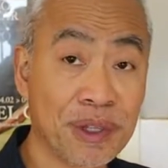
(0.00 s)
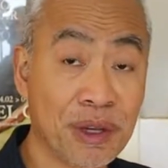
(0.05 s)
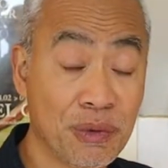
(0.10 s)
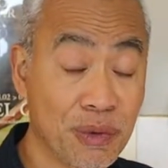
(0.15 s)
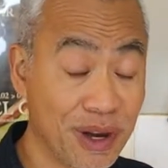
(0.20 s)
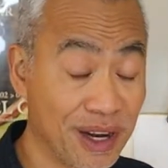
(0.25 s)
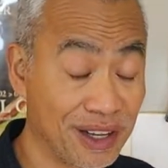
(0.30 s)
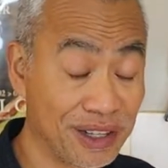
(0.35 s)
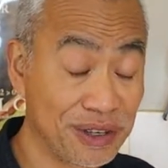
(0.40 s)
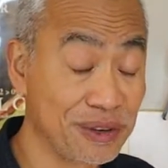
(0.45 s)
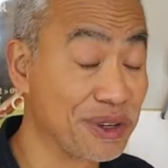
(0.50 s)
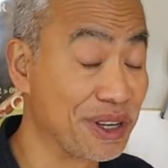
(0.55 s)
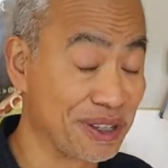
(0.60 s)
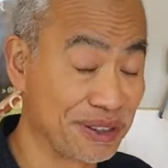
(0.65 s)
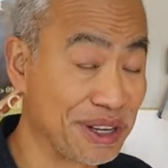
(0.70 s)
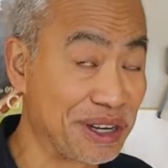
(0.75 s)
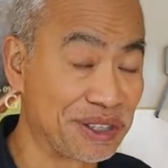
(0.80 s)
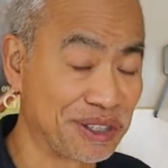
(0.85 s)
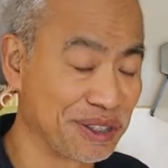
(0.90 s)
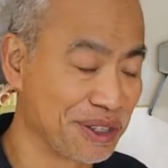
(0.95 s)
Well, you can
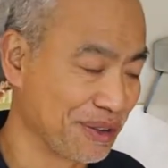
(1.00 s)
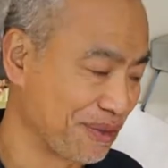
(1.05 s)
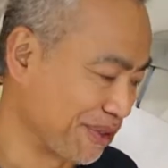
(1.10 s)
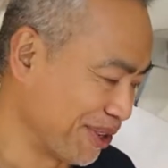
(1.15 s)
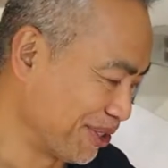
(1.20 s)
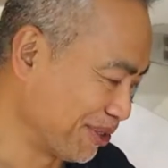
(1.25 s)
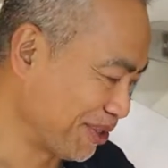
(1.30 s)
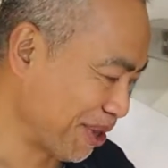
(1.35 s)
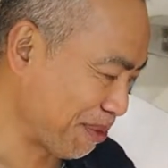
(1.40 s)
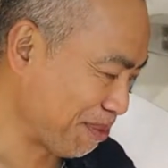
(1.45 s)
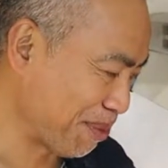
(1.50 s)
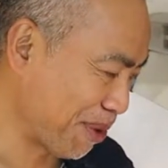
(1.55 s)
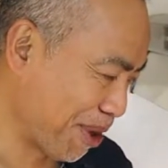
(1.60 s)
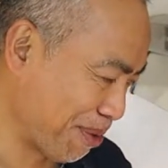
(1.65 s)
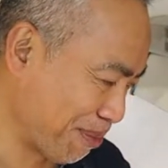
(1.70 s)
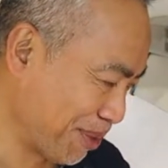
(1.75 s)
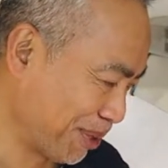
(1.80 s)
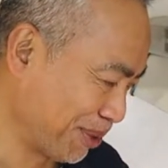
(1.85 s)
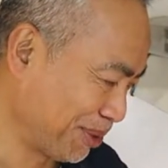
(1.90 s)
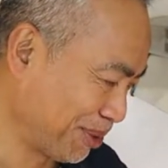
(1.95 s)
taste the difference, I
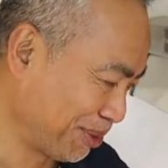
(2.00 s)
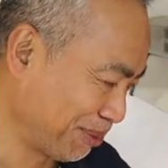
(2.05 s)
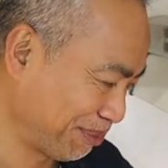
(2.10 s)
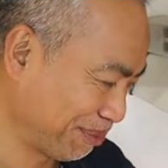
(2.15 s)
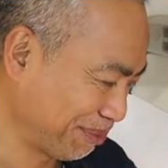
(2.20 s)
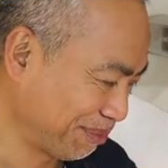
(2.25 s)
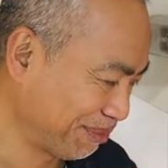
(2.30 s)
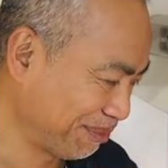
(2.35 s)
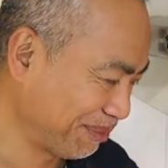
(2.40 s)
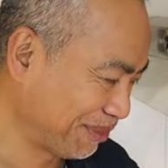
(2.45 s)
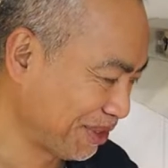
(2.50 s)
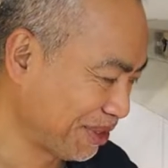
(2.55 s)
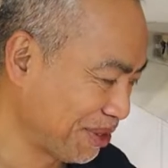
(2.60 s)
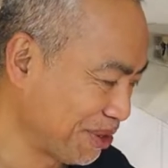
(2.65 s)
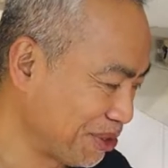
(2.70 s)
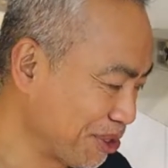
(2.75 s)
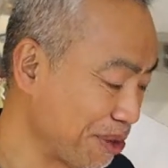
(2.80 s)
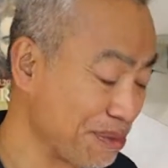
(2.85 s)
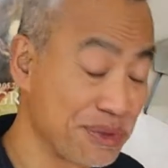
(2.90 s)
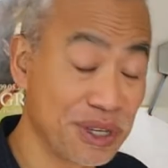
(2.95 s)
promise.
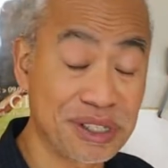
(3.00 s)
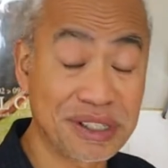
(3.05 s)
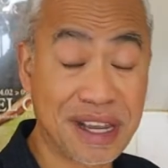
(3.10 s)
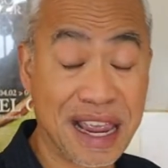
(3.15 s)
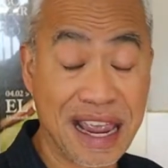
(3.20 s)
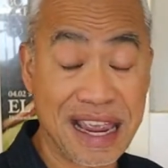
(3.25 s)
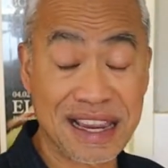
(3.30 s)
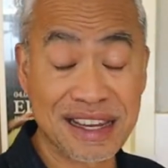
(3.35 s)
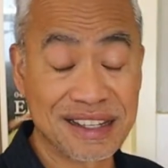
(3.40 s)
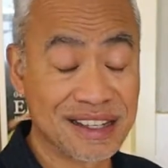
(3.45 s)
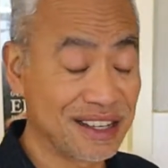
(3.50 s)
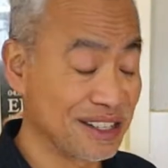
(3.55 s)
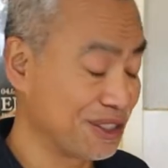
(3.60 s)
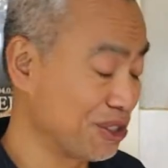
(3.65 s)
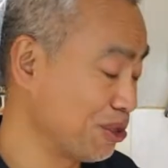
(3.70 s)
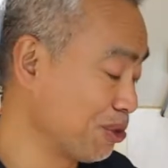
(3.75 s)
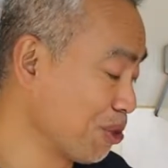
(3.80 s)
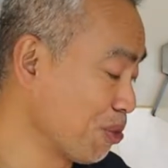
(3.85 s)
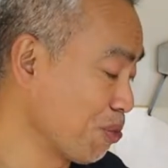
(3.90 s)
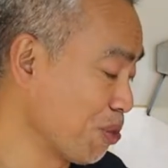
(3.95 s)
Some just add it
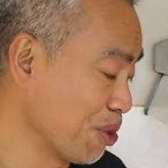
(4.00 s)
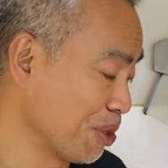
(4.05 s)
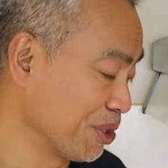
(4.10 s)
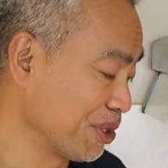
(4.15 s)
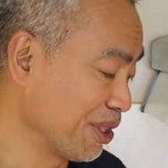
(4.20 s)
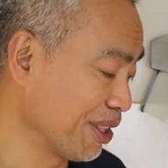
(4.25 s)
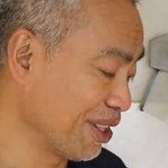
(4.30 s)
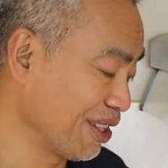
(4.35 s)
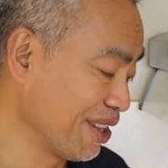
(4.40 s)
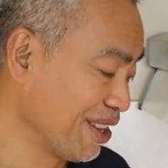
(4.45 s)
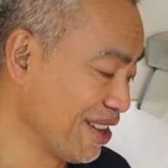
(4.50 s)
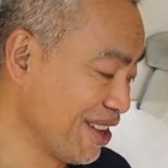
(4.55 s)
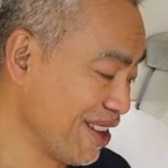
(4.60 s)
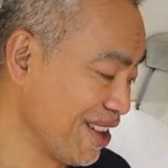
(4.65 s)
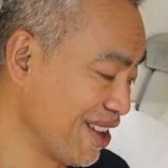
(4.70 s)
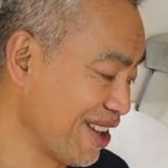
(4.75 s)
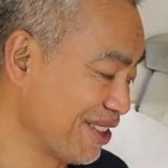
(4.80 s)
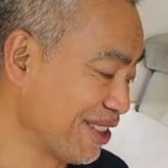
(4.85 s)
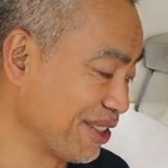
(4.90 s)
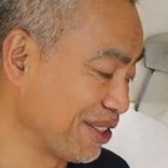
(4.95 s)
to the water
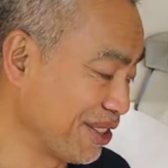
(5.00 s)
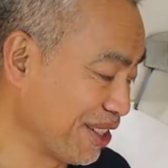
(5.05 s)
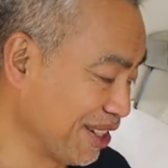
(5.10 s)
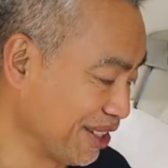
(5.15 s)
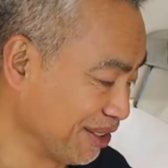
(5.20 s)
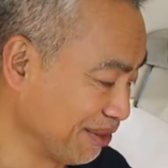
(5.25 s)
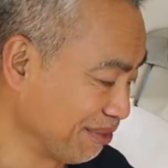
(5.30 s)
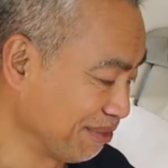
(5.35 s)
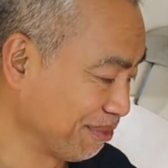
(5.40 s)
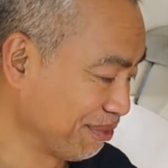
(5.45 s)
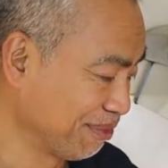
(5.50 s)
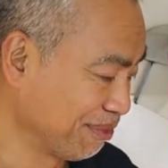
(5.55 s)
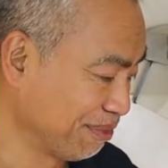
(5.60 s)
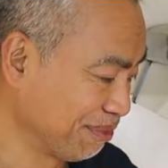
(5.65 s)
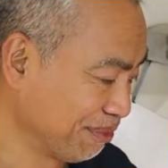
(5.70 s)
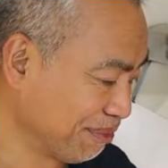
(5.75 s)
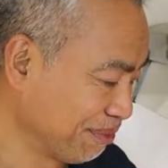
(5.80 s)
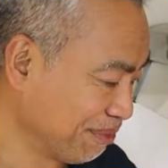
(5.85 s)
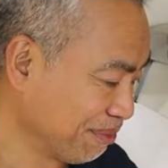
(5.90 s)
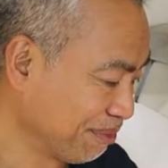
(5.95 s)
and that's it.
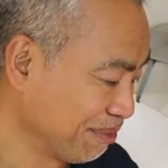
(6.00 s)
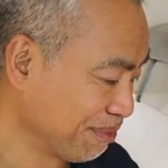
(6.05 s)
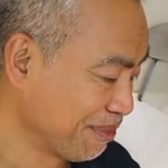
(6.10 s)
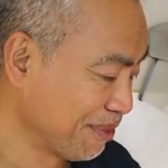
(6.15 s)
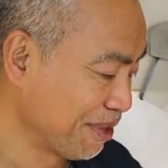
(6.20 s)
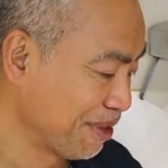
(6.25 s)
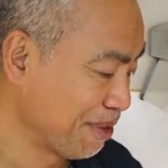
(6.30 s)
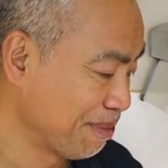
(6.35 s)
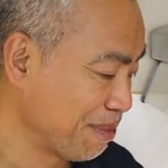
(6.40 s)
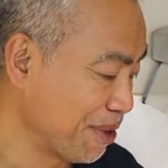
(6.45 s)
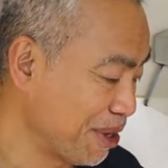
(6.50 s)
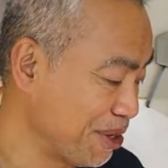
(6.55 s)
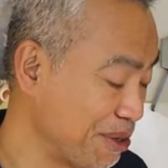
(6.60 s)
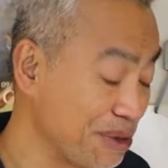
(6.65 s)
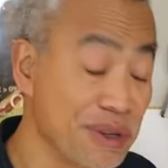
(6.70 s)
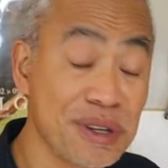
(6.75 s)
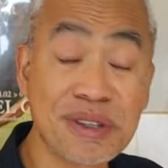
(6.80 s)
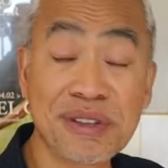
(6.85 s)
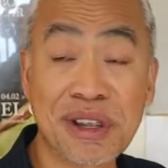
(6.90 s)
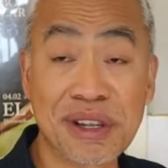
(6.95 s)
But you
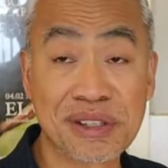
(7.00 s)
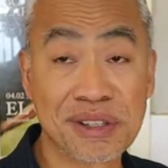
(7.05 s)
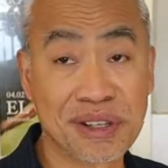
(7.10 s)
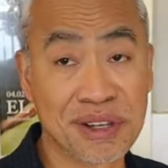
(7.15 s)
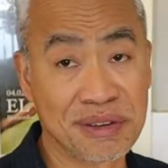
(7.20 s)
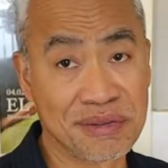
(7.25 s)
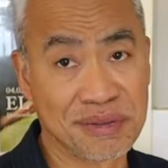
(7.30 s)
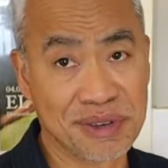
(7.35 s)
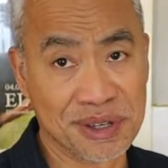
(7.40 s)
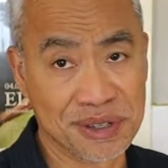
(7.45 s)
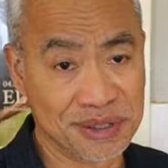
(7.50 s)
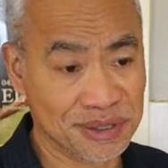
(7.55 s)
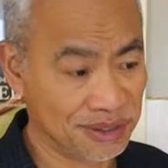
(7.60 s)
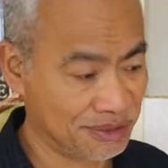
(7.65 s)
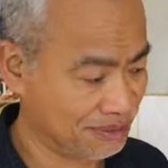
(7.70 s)
can taste the difference.